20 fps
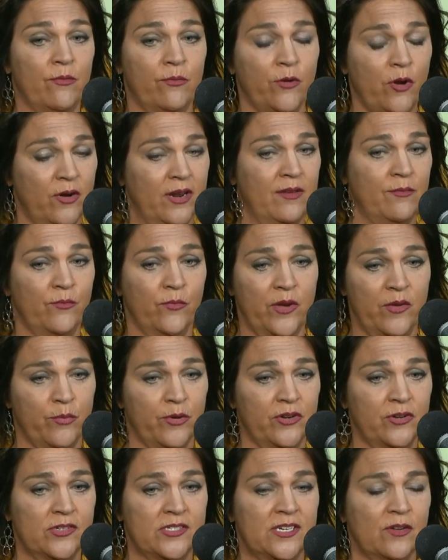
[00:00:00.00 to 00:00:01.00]
wrote it and we
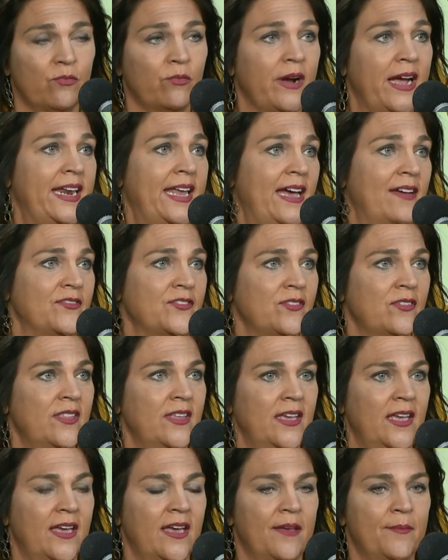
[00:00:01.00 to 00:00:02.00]
produced it right after
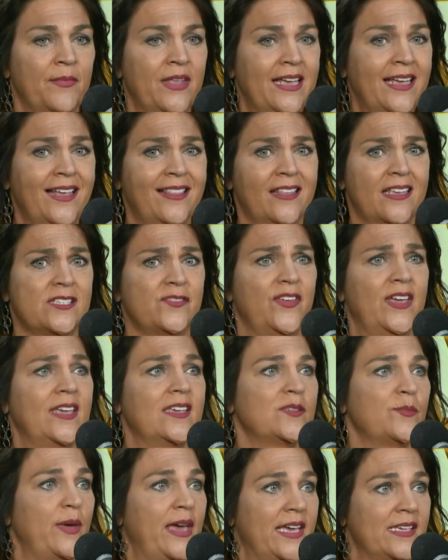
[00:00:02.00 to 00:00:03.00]
the Las
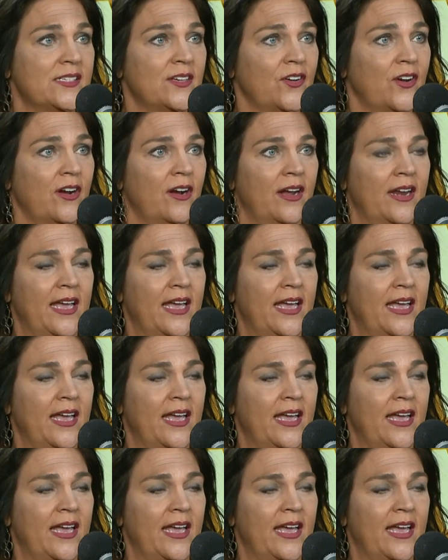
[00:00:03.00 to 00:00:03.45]
Vegas massacre.